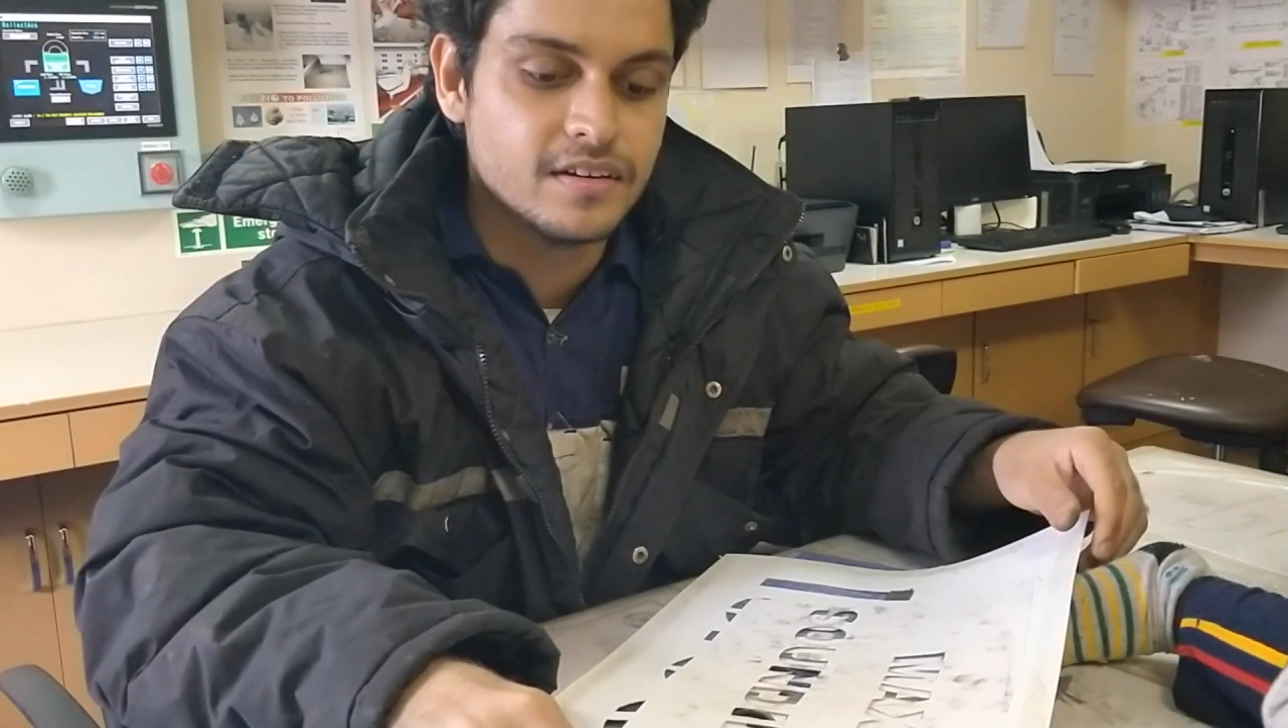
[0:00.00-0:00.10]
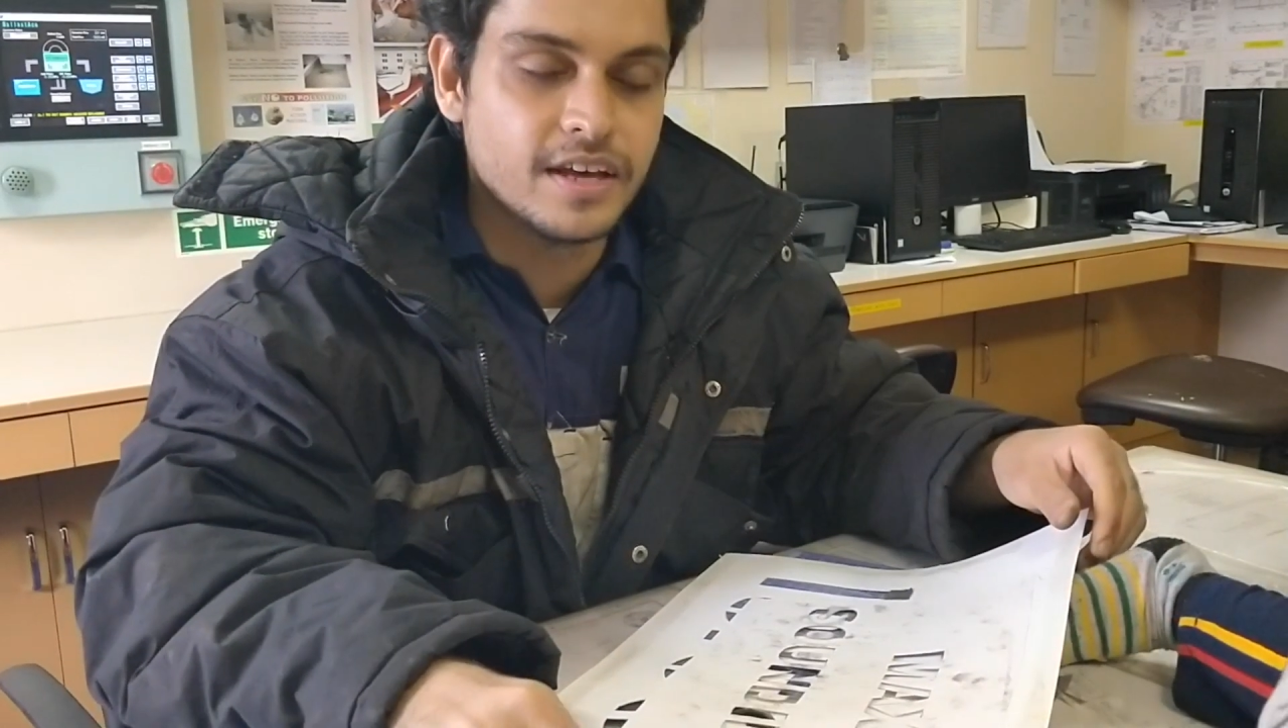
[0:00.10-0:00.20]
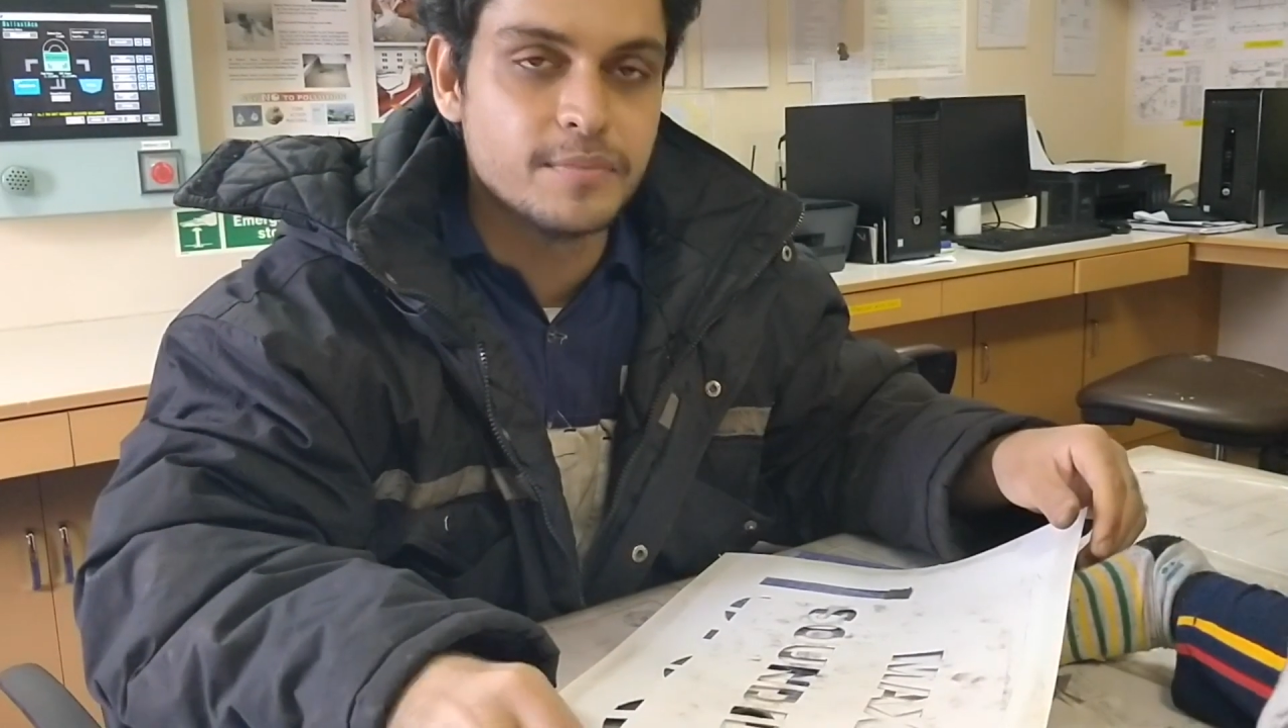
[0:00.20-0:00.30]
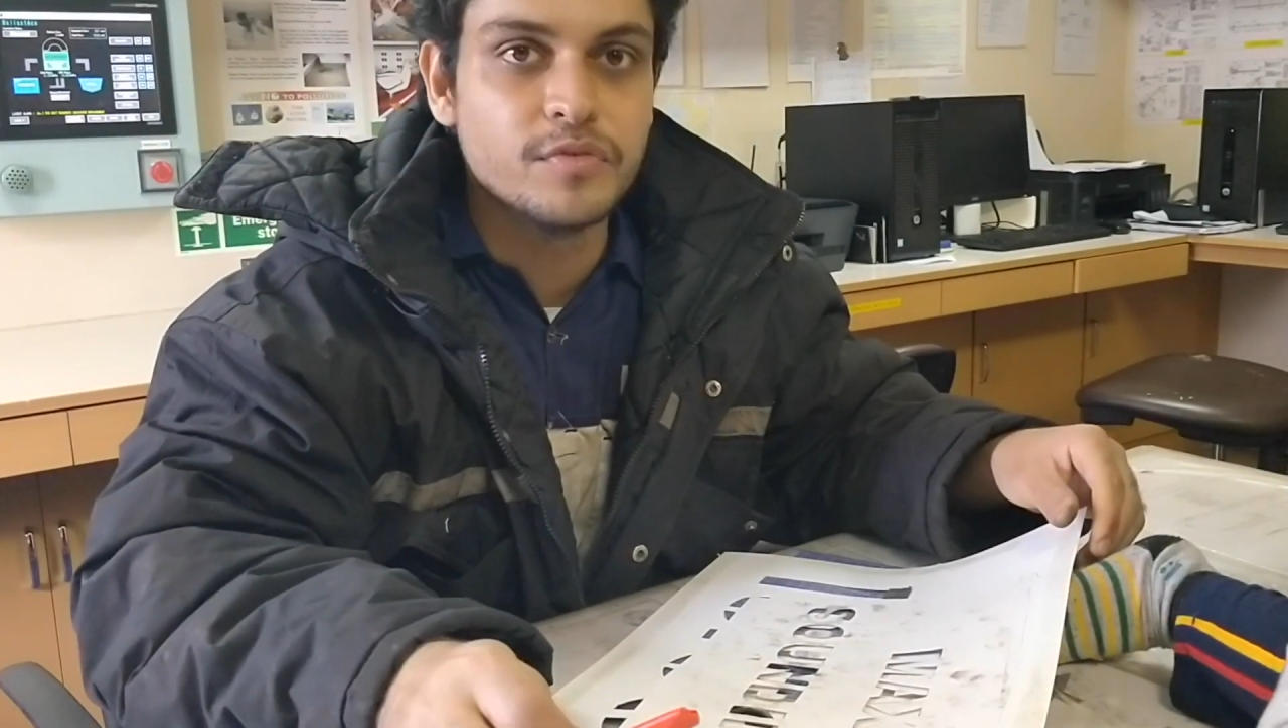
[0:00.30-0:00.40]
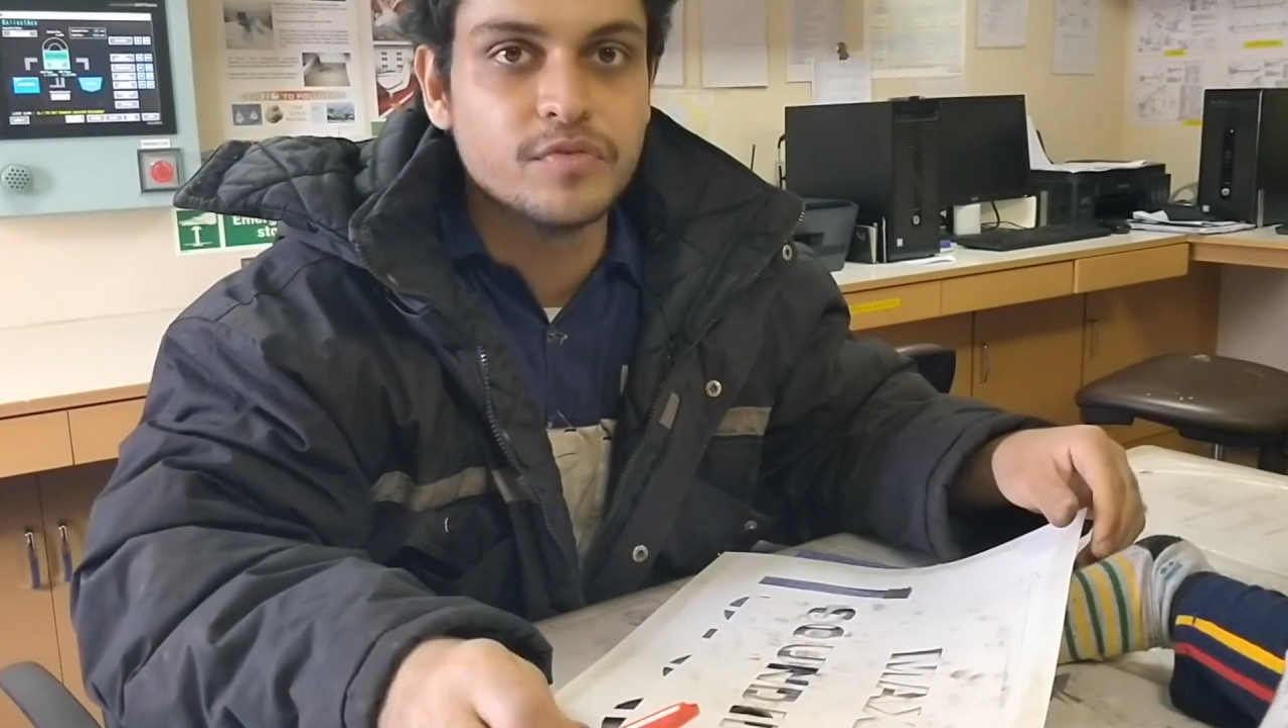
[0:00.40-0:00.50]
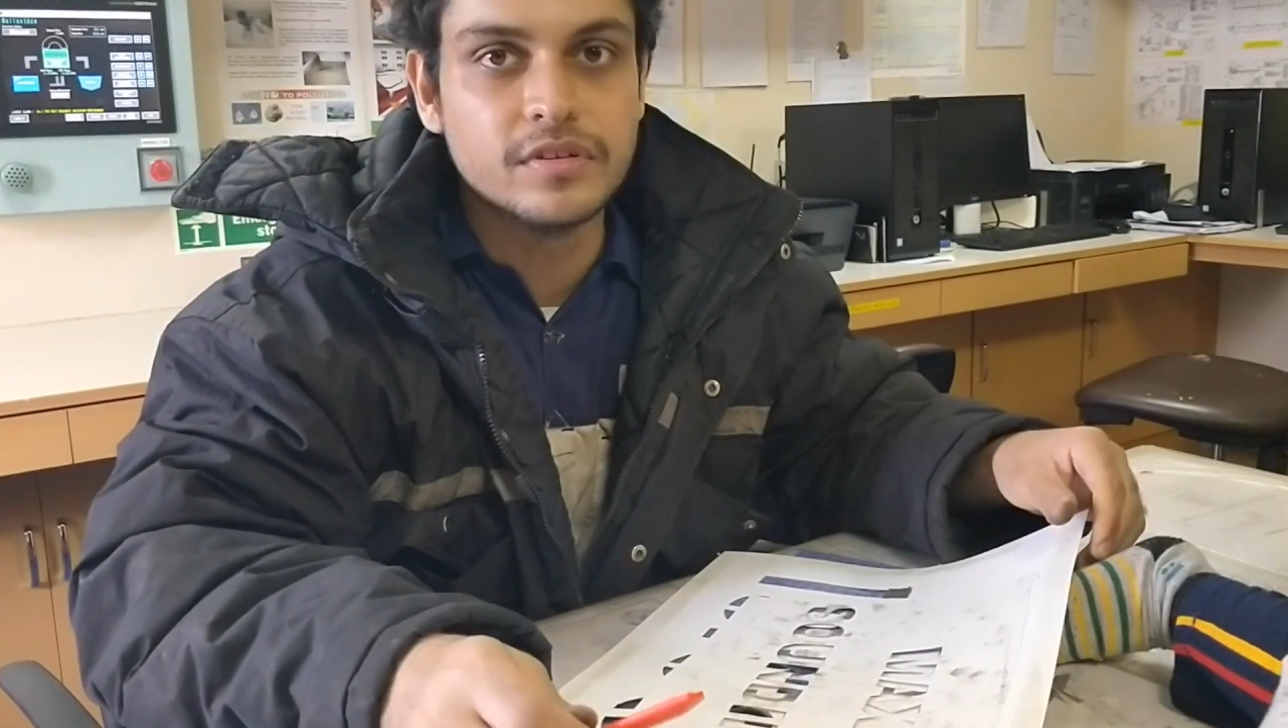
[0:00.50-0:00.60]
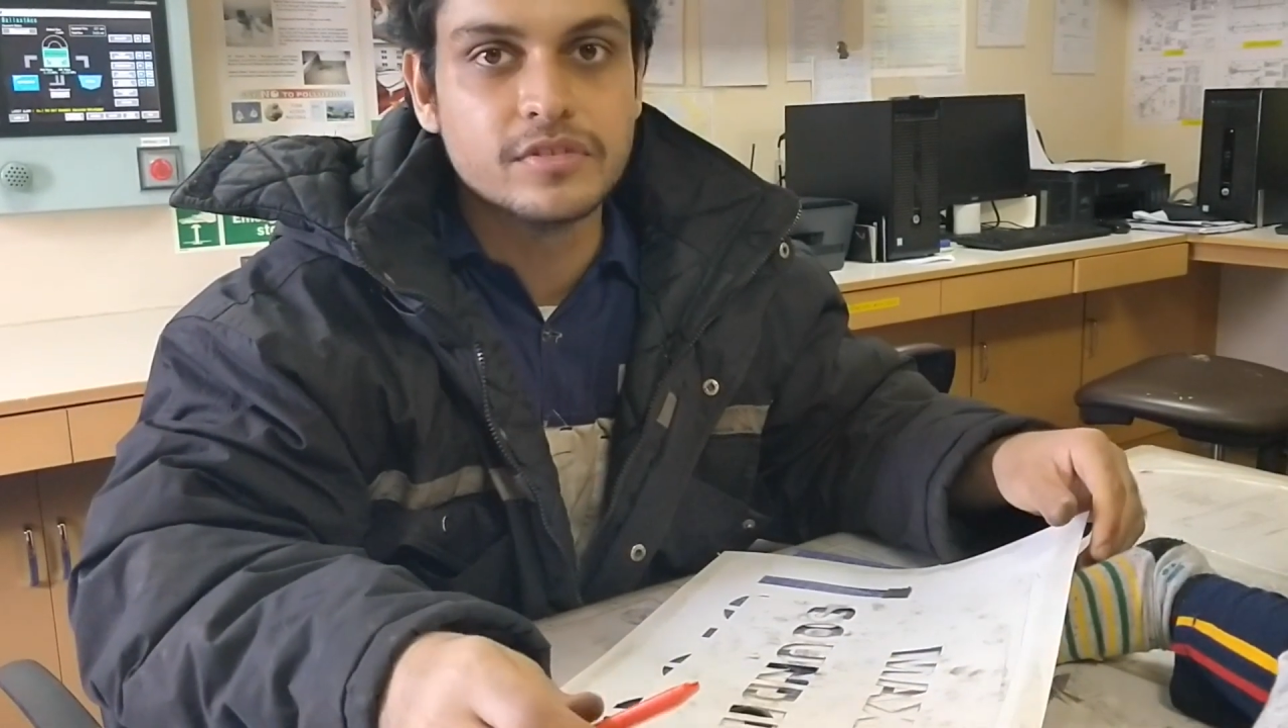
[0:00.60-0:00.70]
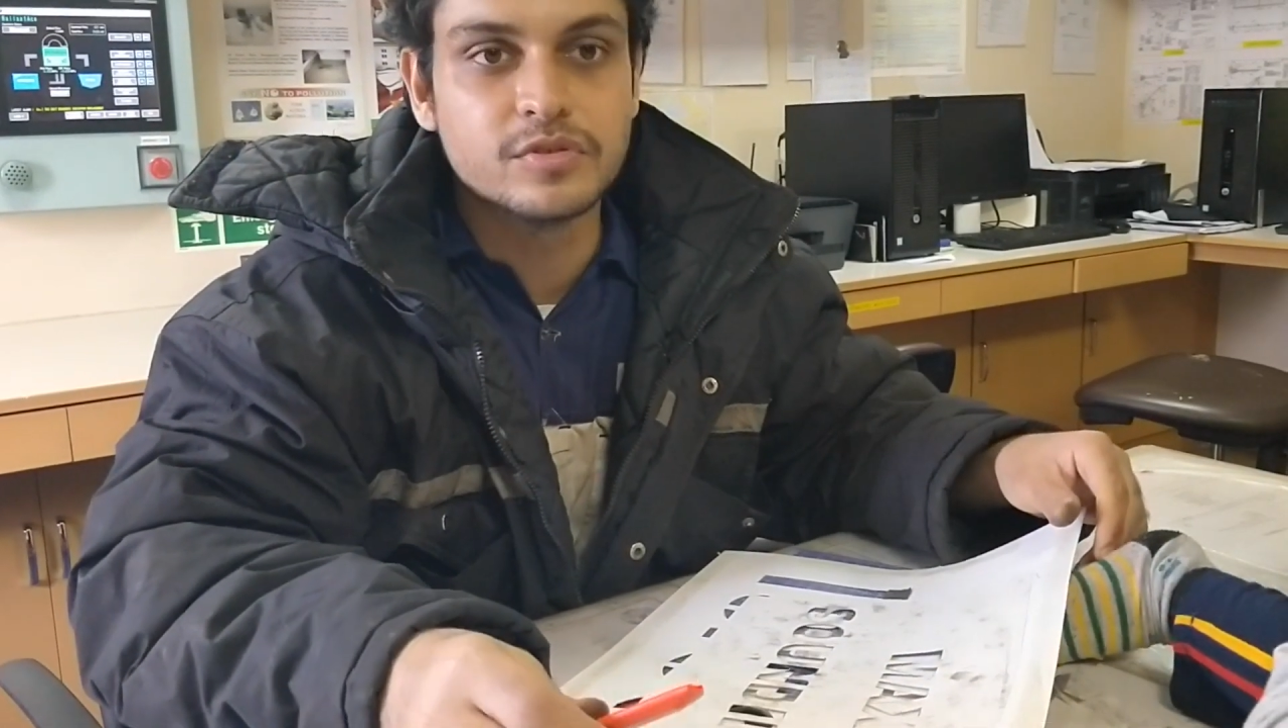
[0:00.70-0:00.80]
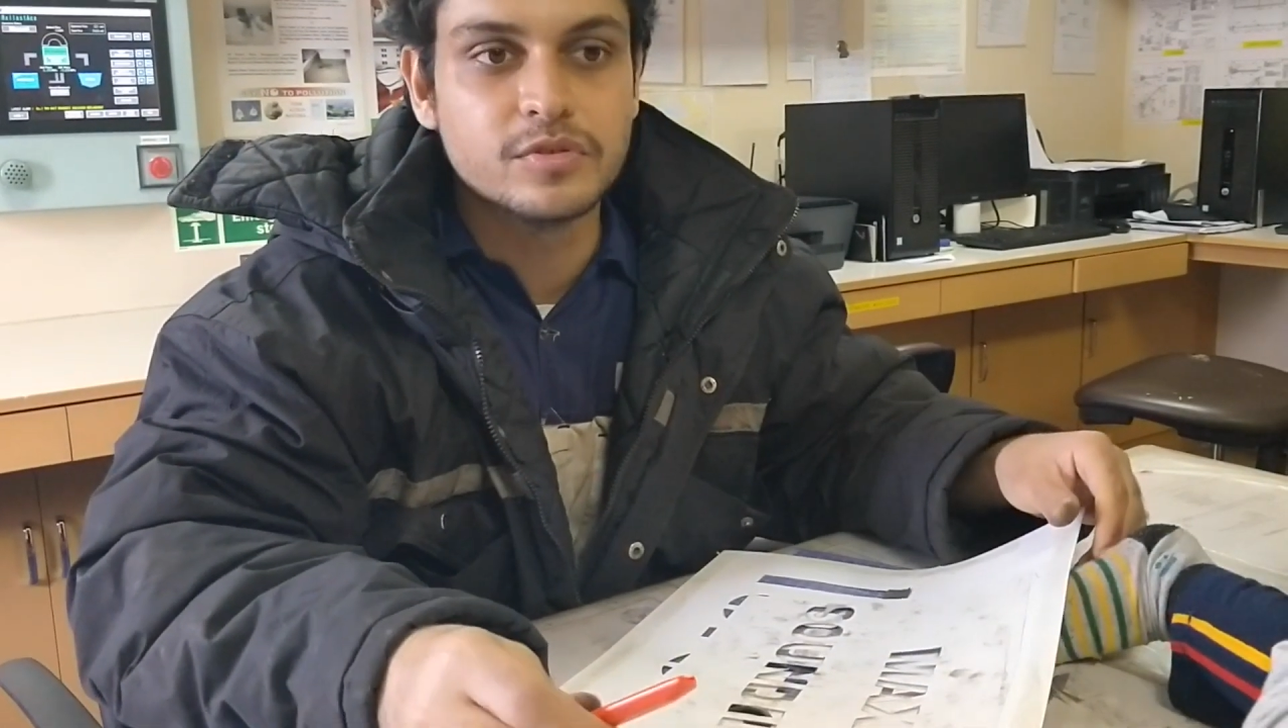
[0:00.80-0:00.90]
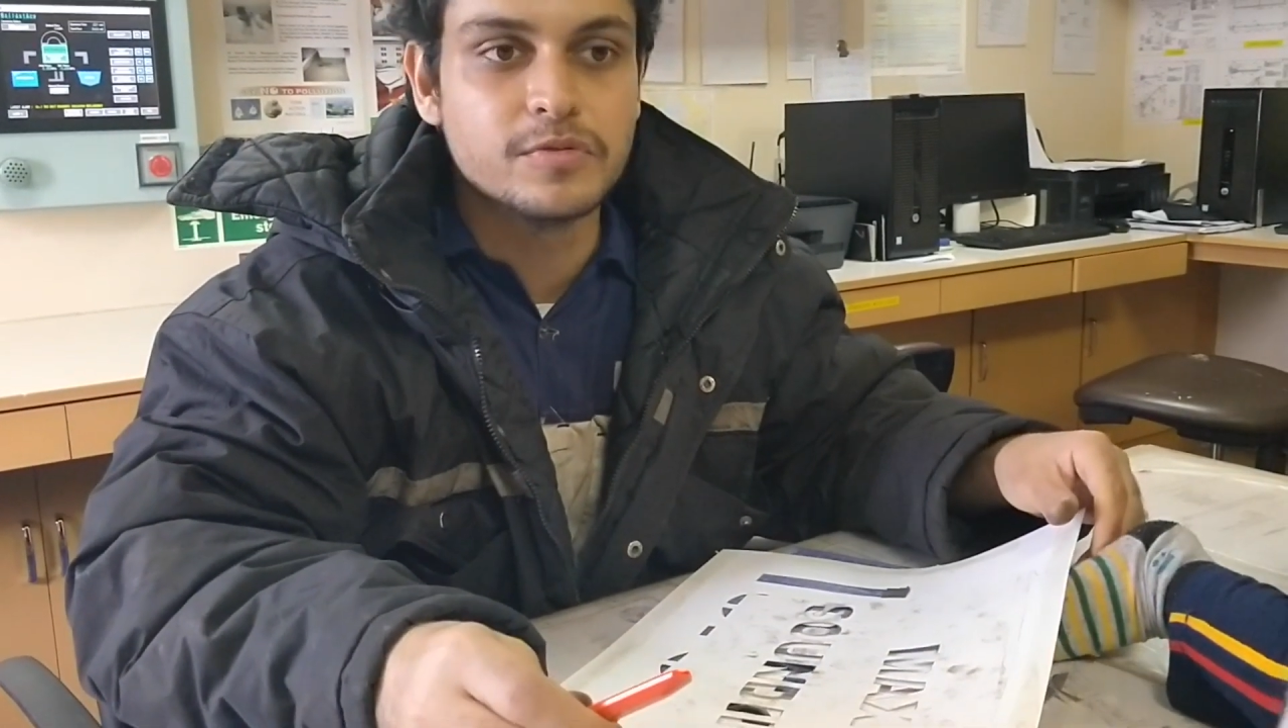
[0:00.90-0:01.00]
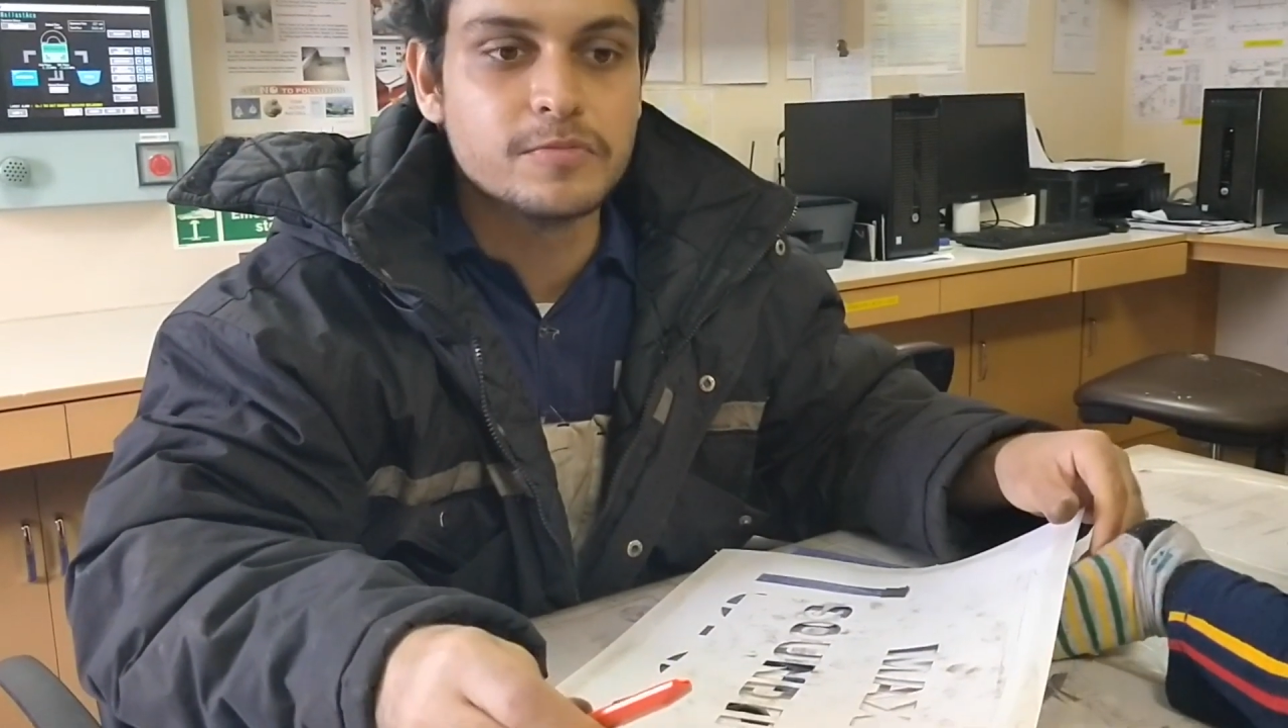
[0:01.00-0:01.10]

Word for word: type of work, so